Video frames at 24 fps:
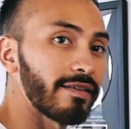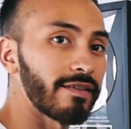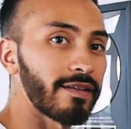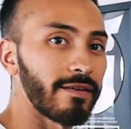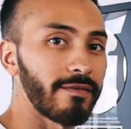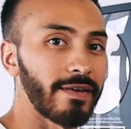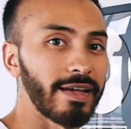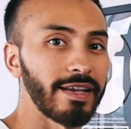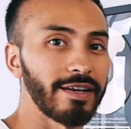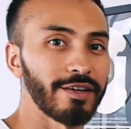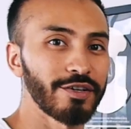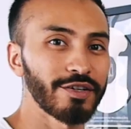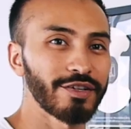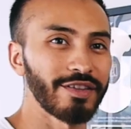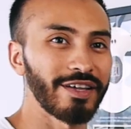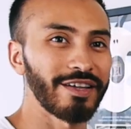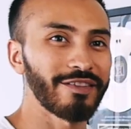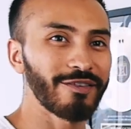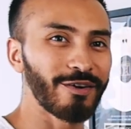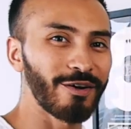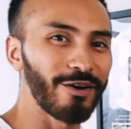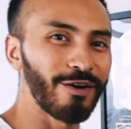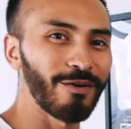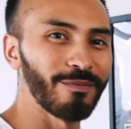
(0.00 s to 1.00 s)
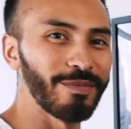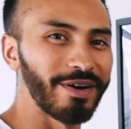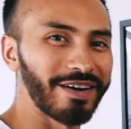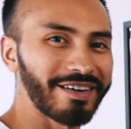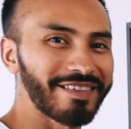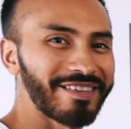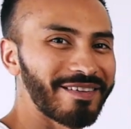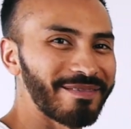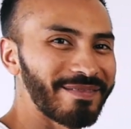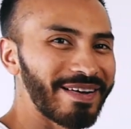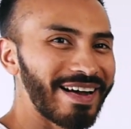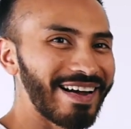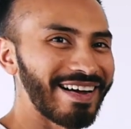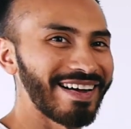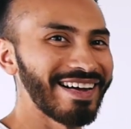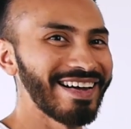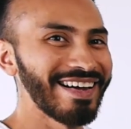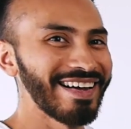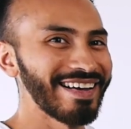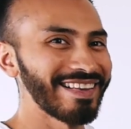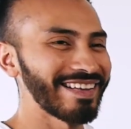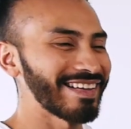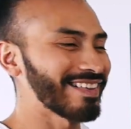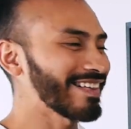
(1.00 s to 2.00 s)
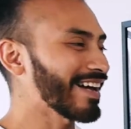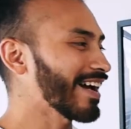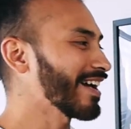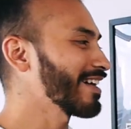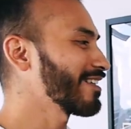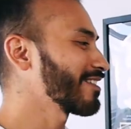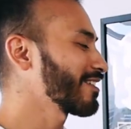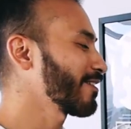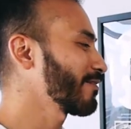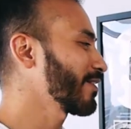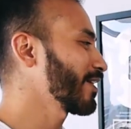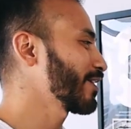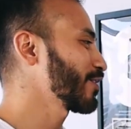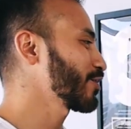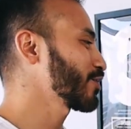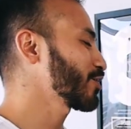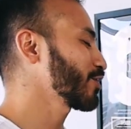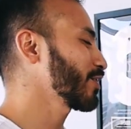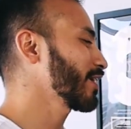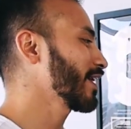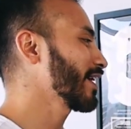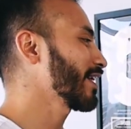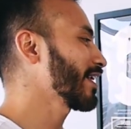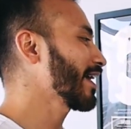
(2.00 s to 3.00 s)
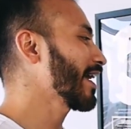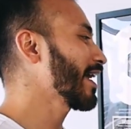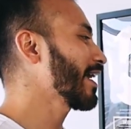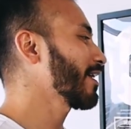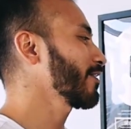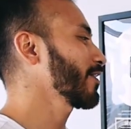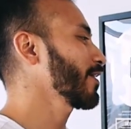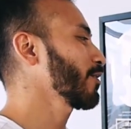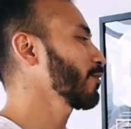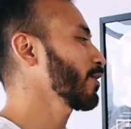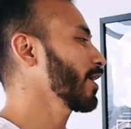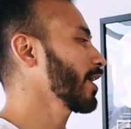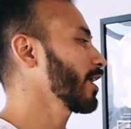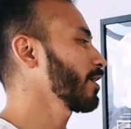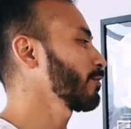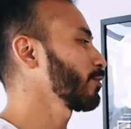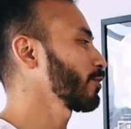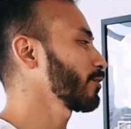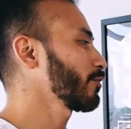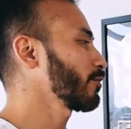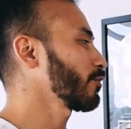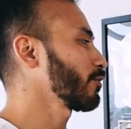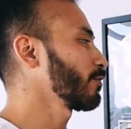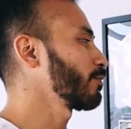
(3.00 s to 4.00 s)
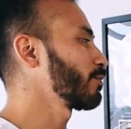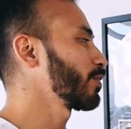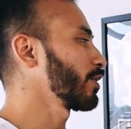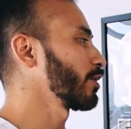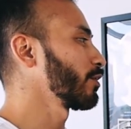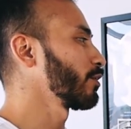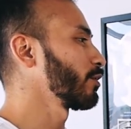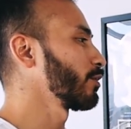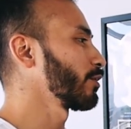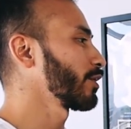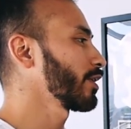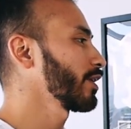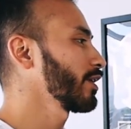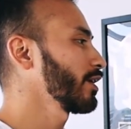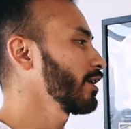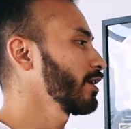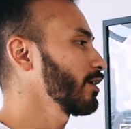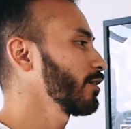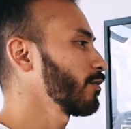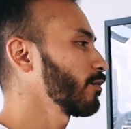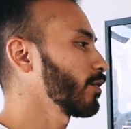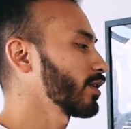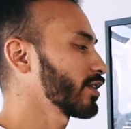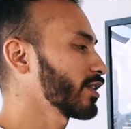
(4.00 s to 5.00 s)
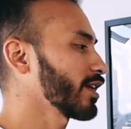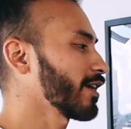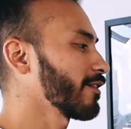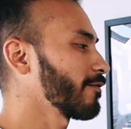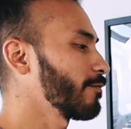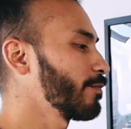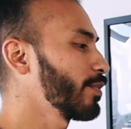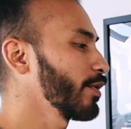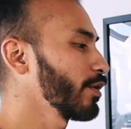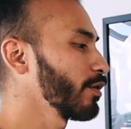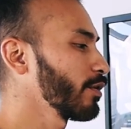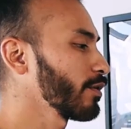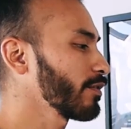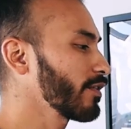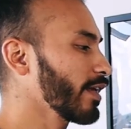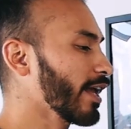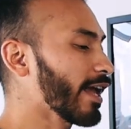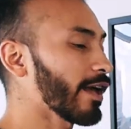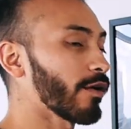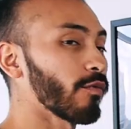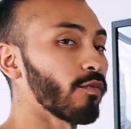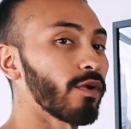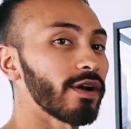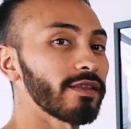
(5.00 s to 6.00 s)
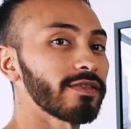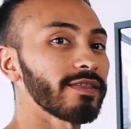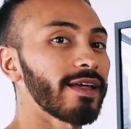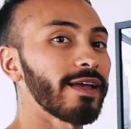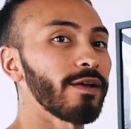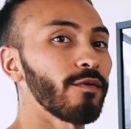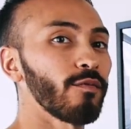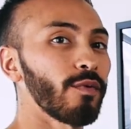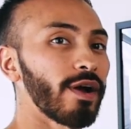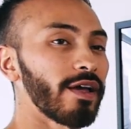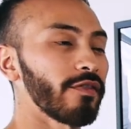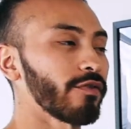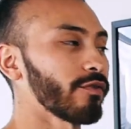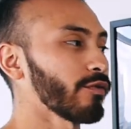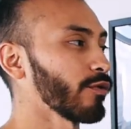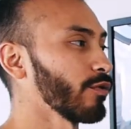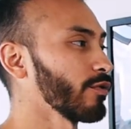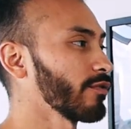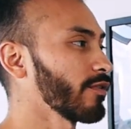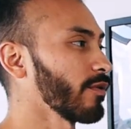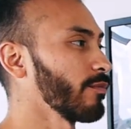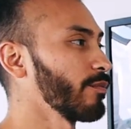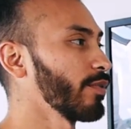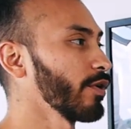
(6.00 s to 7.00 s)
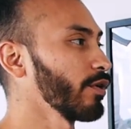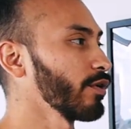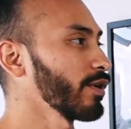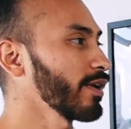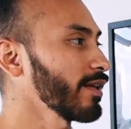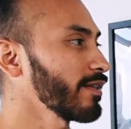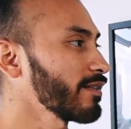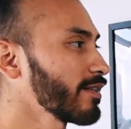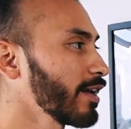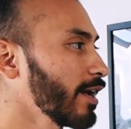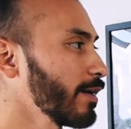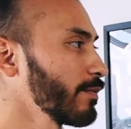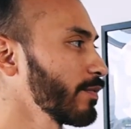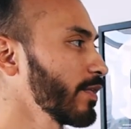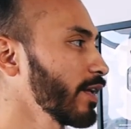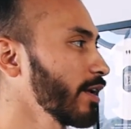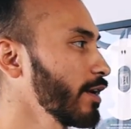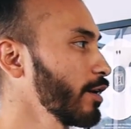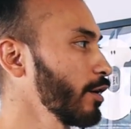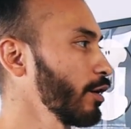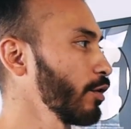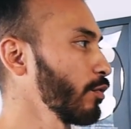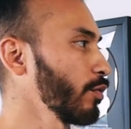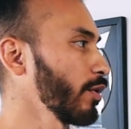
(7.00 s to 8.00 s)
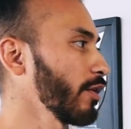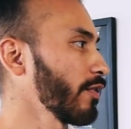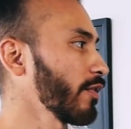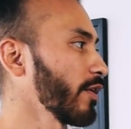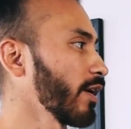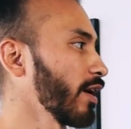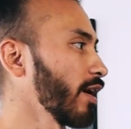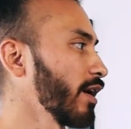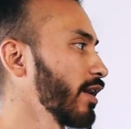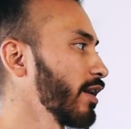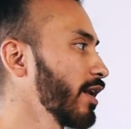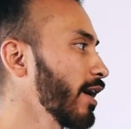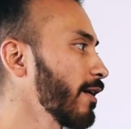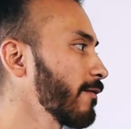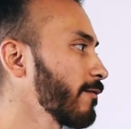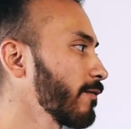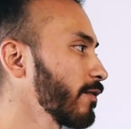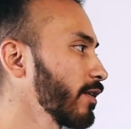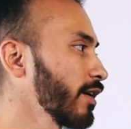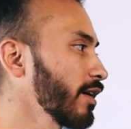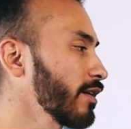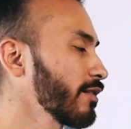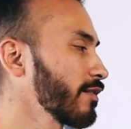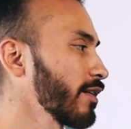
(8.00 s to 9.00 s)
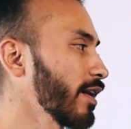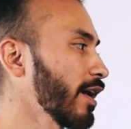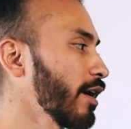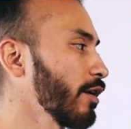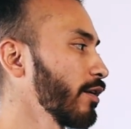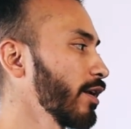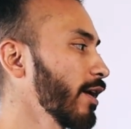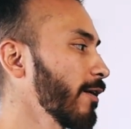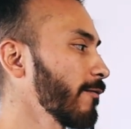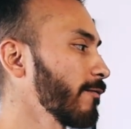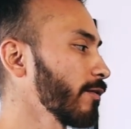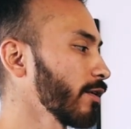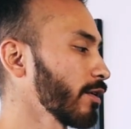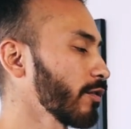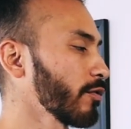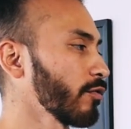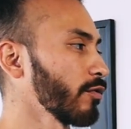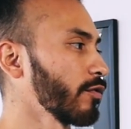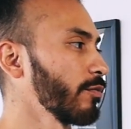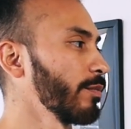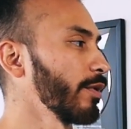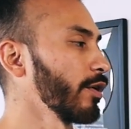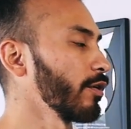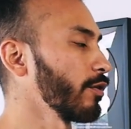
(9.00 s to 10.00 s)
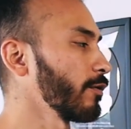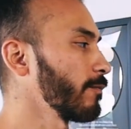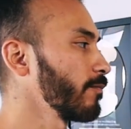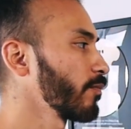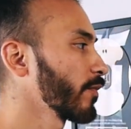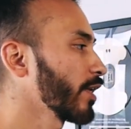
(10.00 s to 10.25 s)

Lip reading: of industry. These are all books about the titans of industry and how they were able to build what they've built and what they went through to build it. Same thing here with Netflix and how Netflix was built.